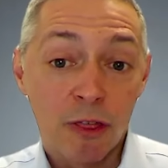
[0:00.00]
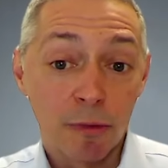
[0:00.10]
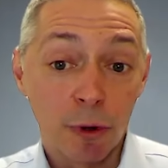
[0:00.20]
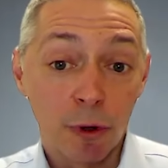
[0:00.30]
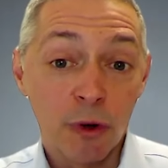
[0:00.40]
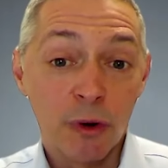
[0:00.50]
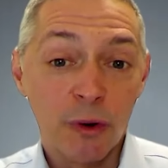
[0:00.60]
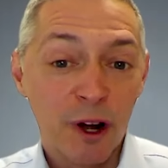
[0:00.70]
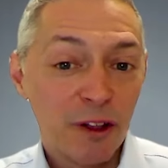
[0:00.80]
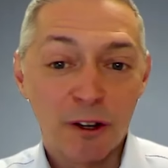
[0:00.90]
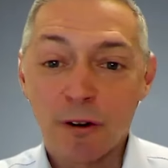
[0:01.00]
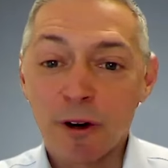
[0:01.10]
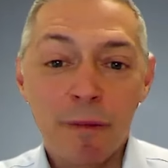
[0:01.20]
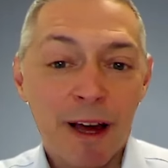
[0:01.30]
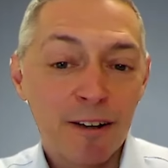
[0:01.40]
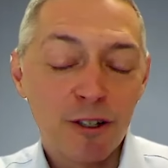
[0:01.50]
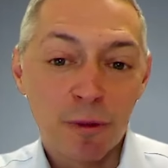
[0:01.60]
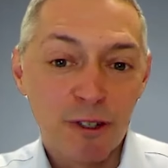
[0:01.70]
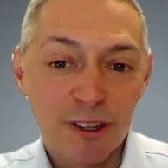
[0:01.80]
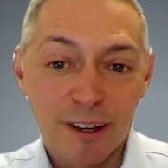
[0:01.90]
through the Career
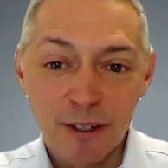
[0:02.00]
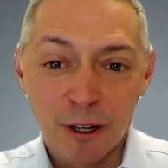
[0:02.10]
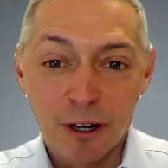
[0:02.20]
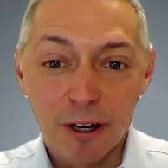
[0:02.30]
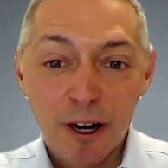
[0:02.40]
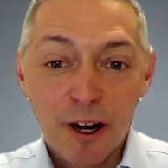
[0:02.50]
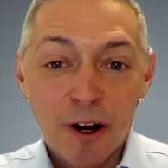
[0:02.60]
Management Center.